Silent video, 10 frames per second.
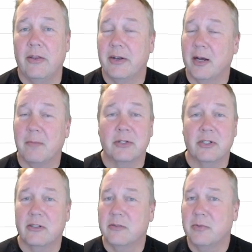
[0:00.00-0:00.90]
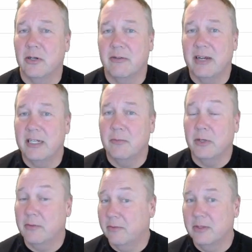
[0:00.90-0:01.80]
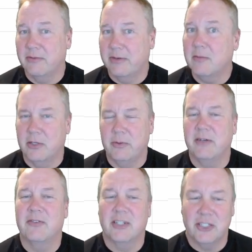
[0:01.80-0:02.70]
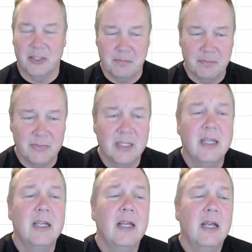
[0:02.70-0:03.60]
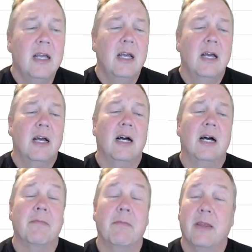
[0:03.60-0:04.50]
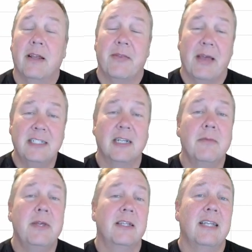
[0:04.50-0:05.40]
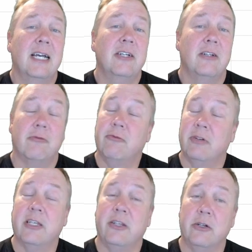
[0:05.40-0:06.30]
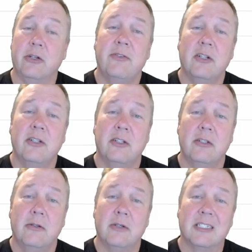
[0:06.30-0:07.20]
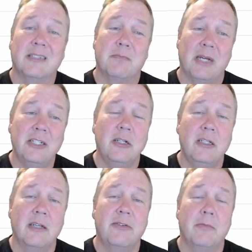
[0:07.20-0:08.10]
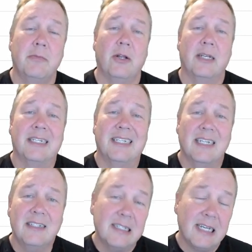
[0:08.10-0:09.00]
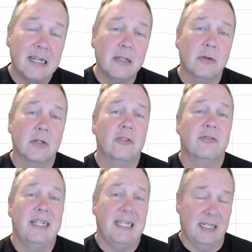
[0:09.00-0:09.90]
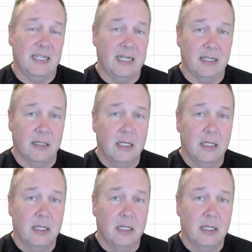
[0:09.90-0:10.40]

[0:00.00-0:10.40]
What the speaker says: the numbers are just purely random with the rand between function. Uh, that's something that's actually really useful to do, especially if you're building test data or training data.